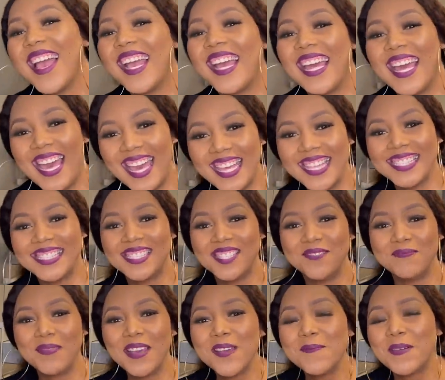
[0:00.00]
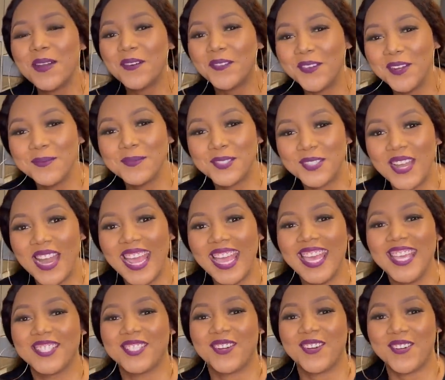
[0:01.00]
Guys, my perfume tray
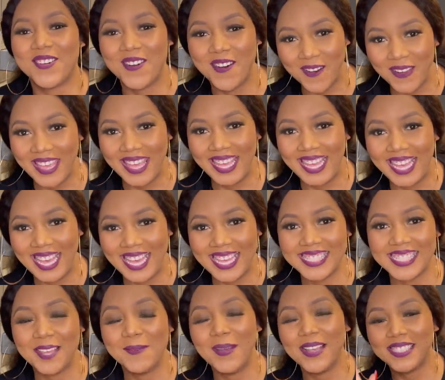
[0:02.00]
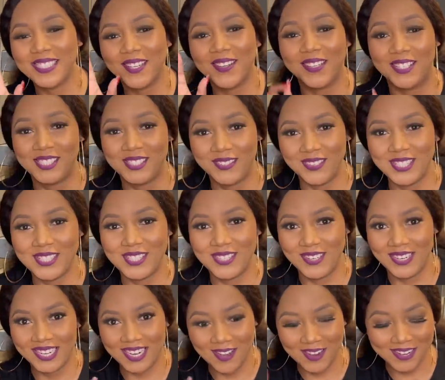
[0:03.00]
is growing, guys. I'm actually going to show it to
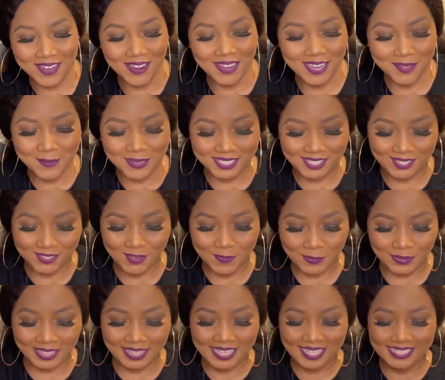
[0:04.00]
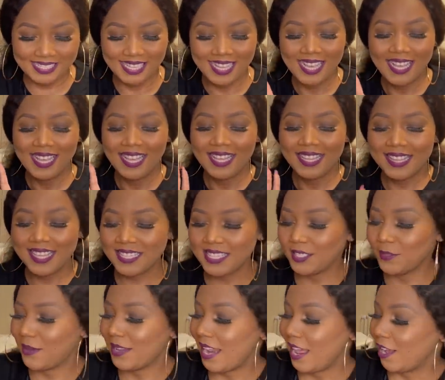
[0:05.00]
you now. Now, let me just open this. This is
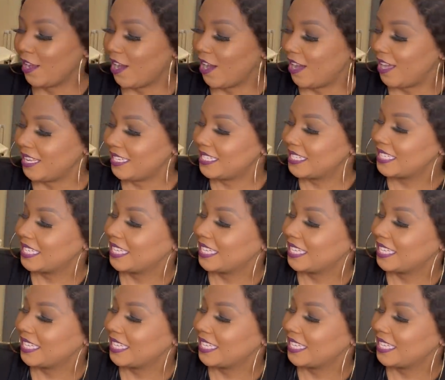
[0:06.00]
what I got.